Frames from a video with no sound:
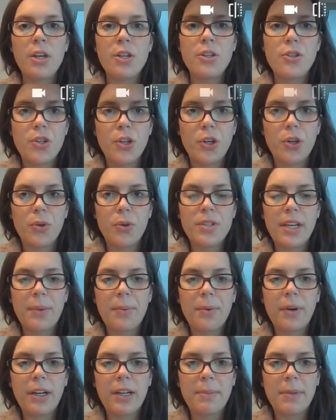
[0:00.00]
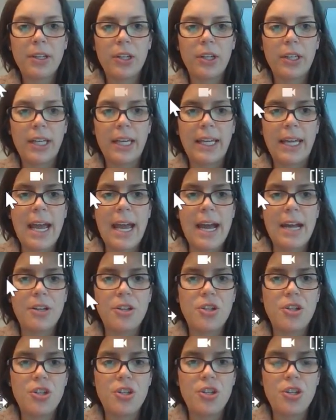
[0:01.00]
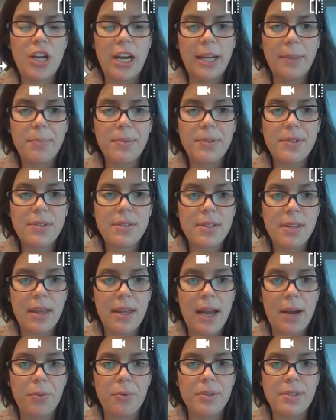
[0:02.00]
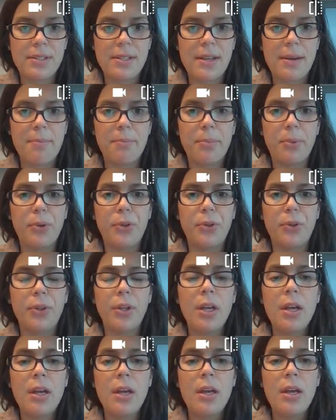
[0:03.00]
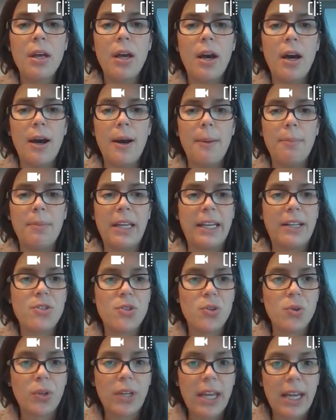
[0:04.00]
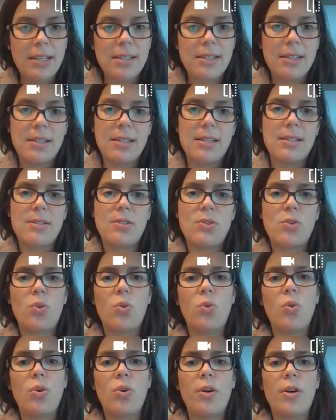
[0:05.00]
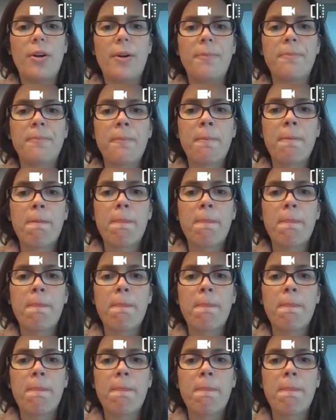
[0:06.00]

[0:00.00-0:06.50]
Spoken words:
So today we're going to be looking at shapes that resemble like suitcases or